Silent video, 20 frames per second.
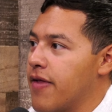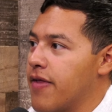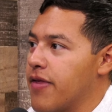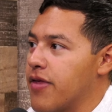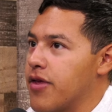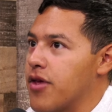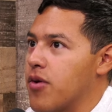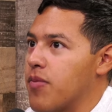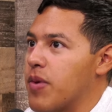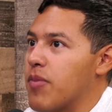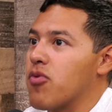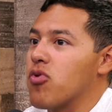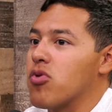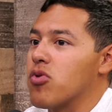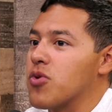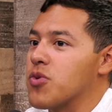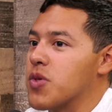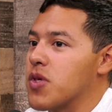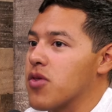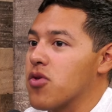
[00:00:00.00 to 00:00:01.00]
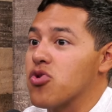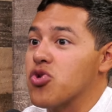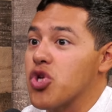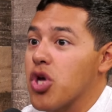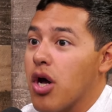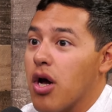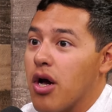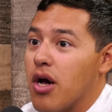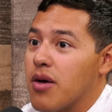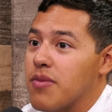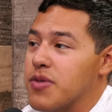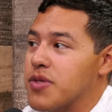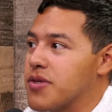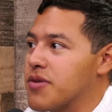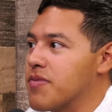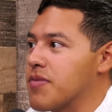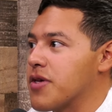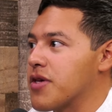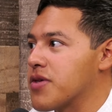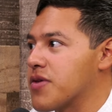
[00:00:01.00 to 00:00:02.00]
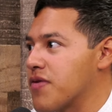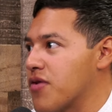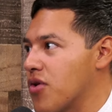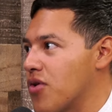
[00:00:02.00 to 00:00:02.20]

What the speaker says: you know, people losing their jobs because of